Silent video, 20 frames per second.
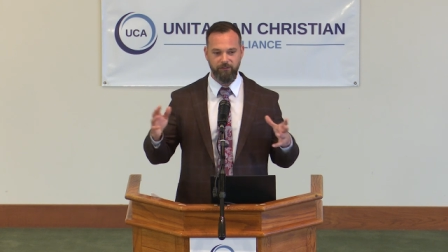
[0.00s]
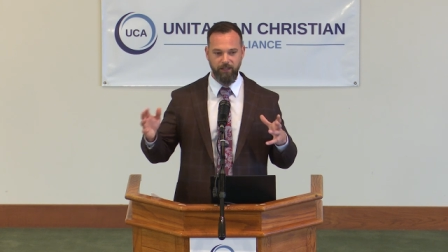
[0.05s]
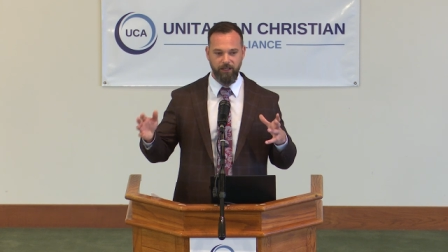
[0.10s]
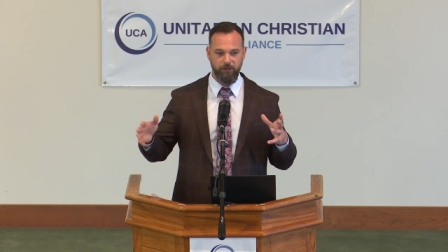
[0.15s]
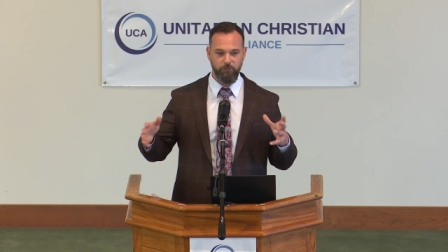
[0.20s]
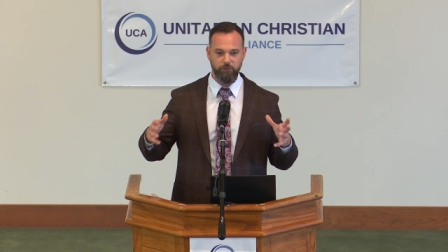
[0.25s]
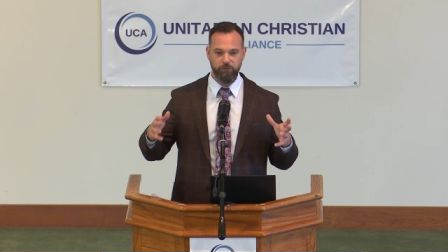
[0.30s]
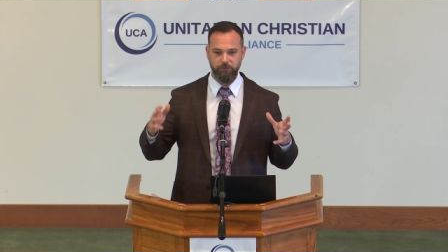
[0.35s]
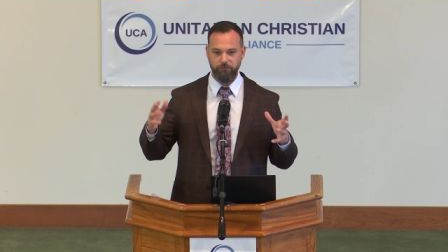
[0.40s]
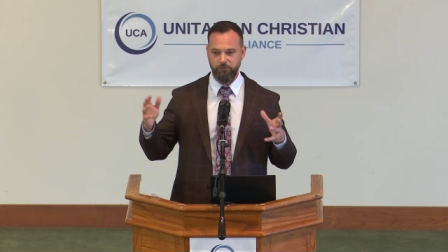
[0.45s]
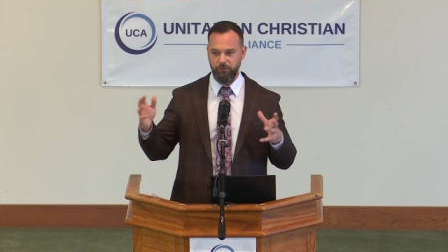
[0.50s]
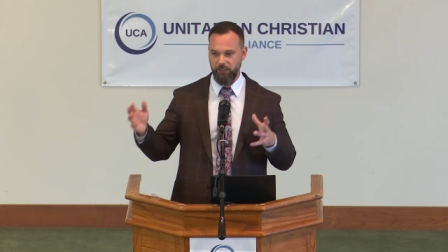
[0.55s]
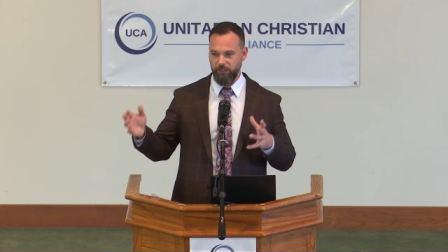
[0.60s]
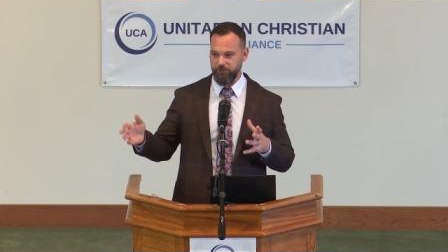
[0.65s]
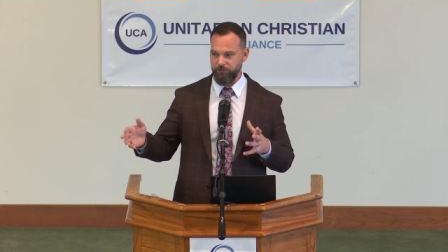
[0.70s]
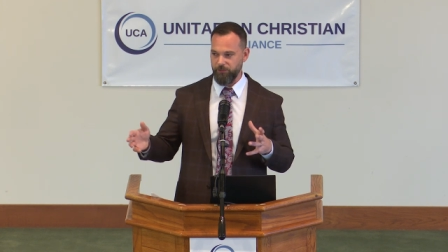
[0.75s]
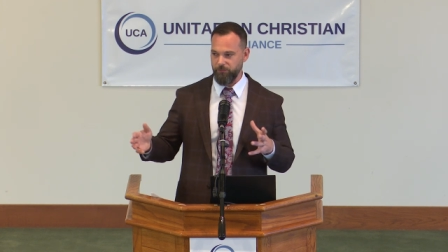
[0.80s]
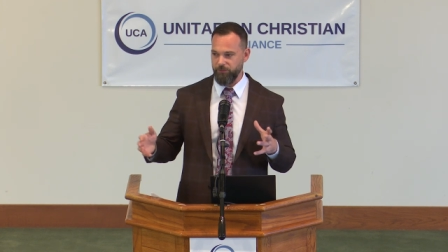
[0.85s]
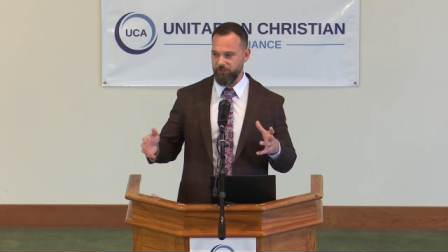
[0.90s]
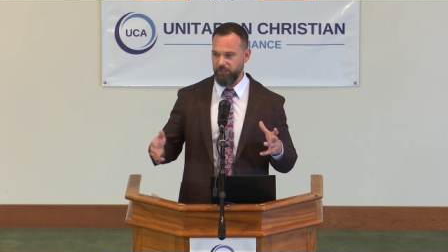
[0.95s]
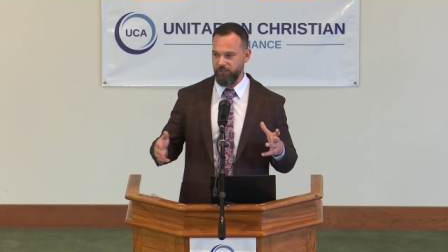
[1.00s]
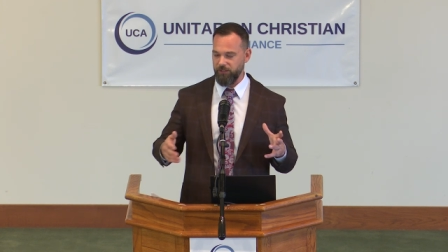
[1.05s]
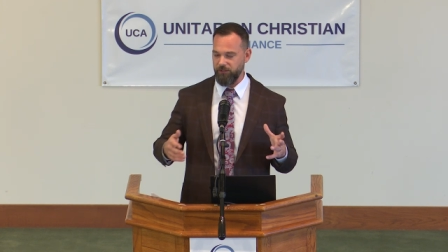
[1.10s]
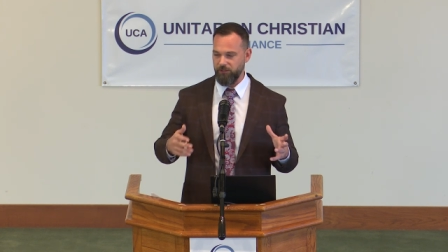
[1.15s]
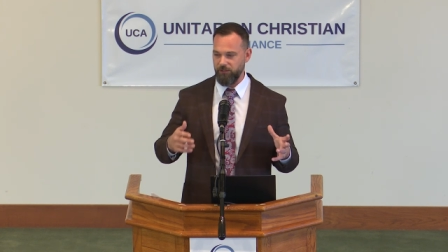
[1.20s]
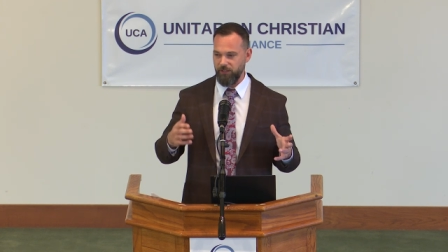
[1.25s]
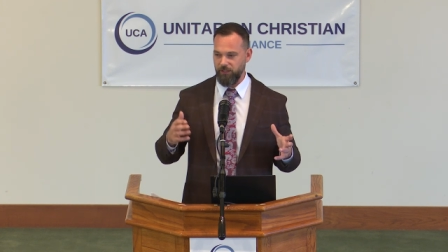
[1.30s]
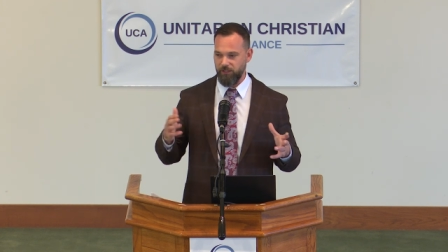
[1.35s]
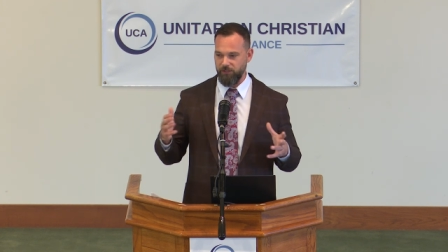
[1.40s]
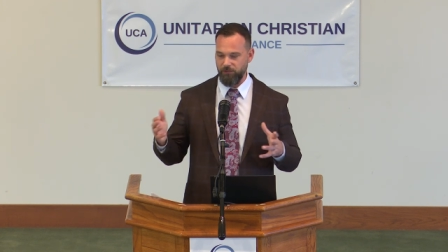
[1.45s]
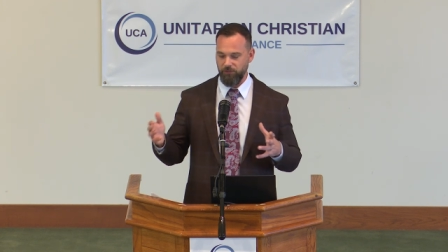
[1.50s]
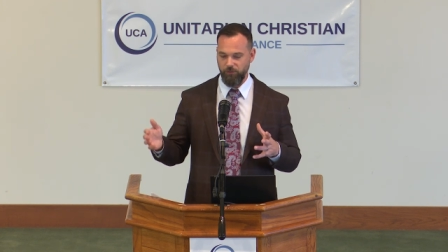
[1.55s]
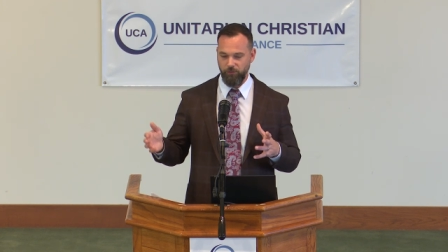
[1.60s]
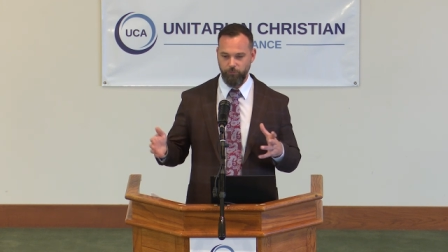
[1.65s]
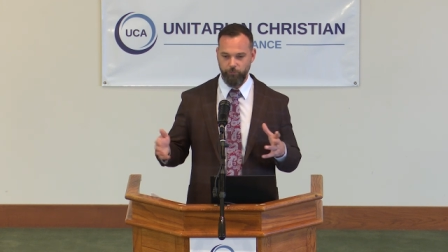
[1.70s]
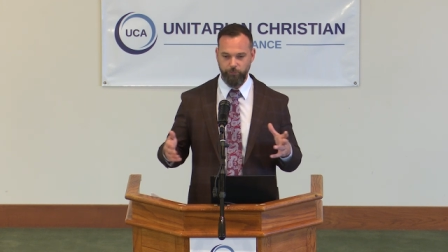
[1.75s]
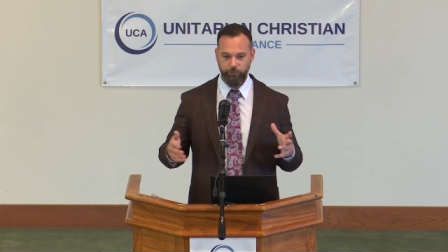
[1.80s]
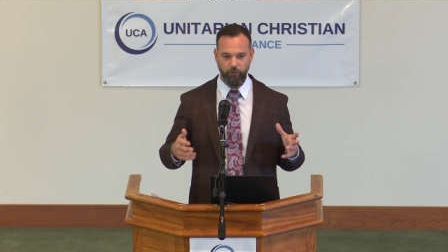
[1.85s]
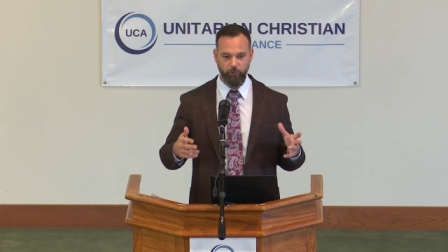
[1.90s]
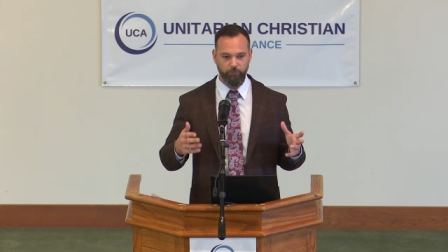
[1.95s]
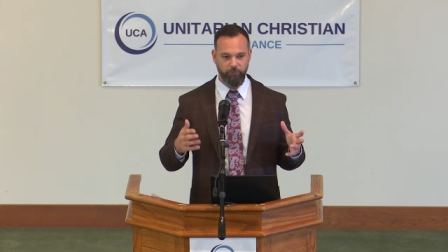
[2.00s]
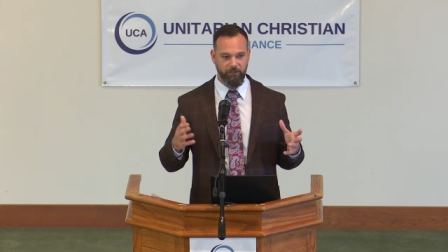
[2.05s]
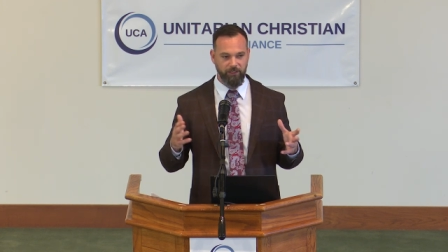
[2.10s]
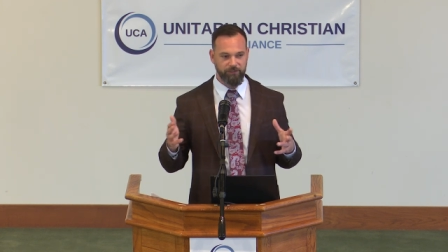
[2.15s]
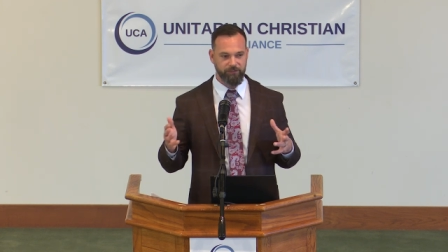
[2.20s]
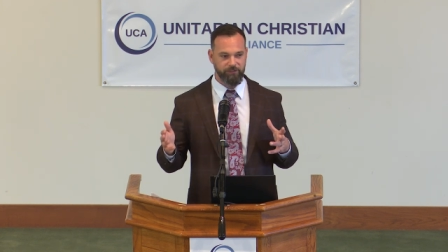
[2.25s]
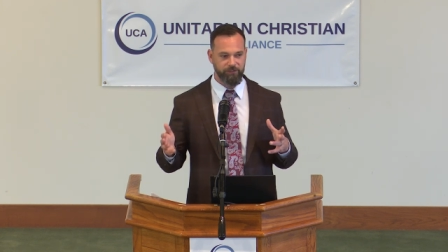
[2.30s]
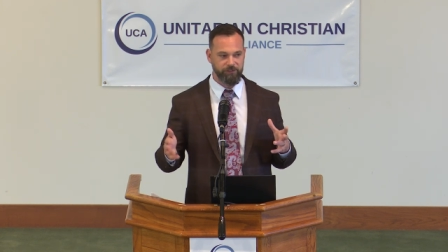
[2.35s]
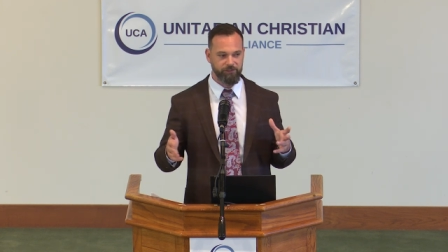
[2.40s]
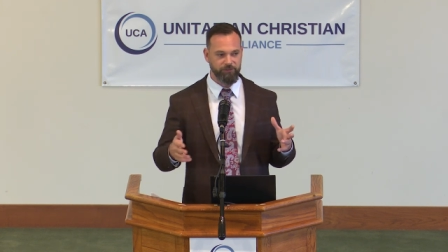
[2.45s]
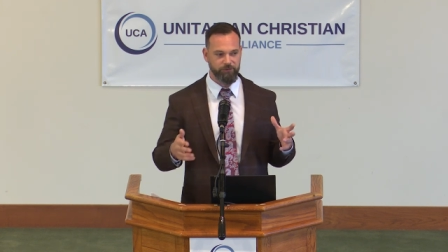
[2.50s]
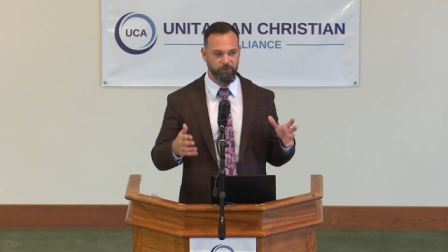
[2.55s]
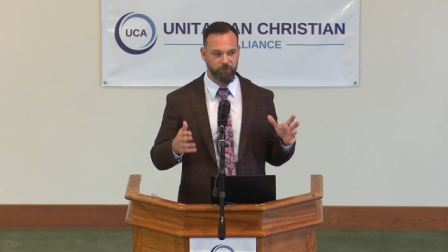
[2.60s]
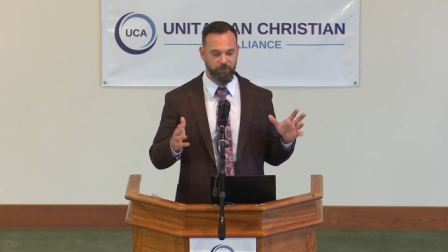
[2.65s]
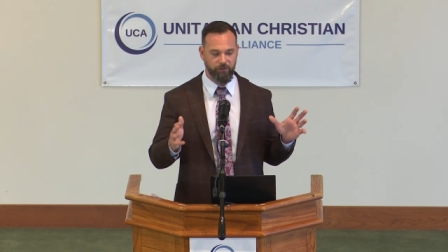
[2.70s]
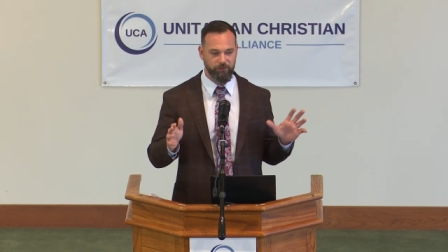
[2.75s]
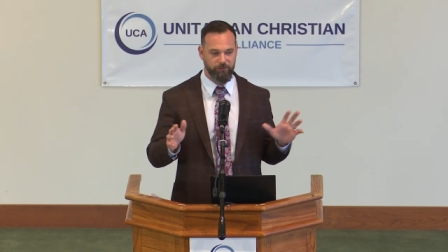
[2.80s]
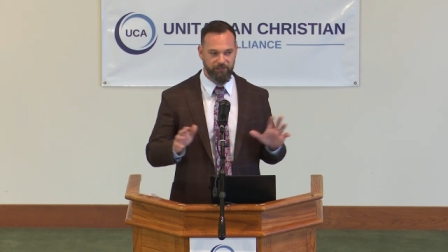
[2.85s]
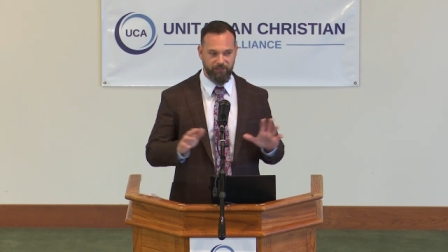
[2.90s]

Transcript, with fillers: language of transubstantiation or real presence or